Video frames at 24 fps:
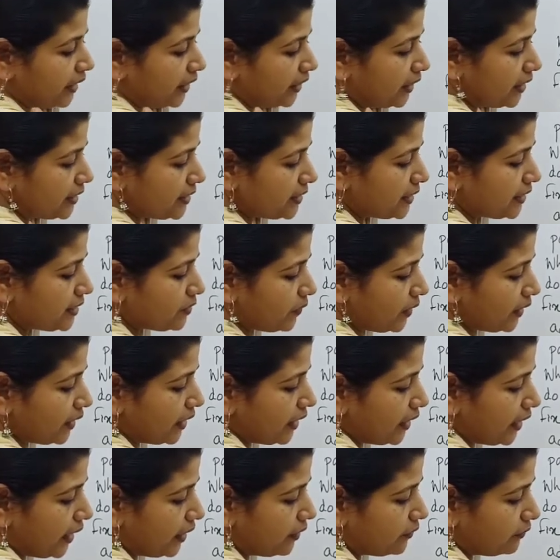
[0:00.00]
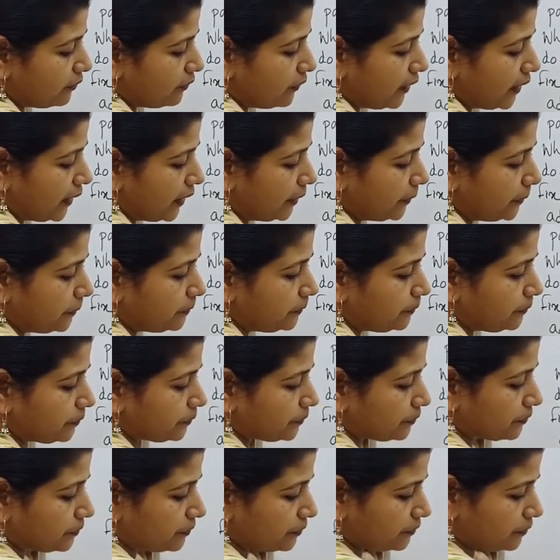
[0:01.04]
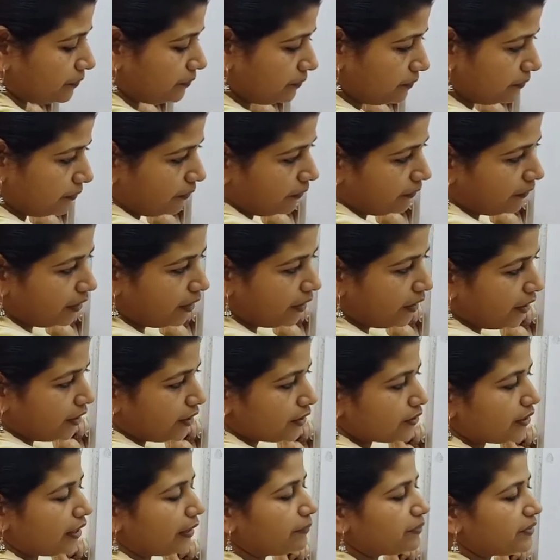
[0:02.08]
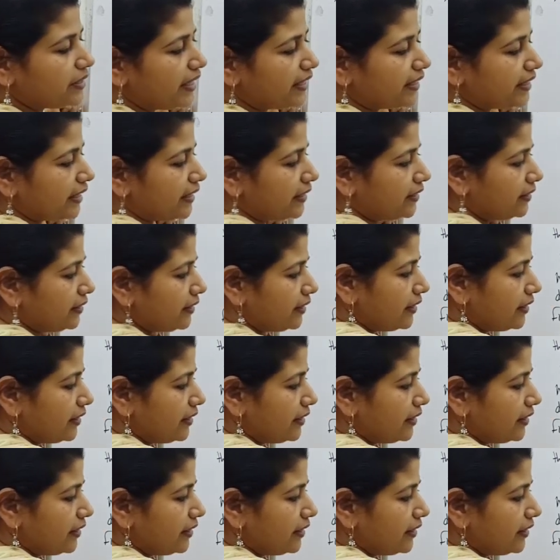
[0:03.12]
This is 105. So I am taking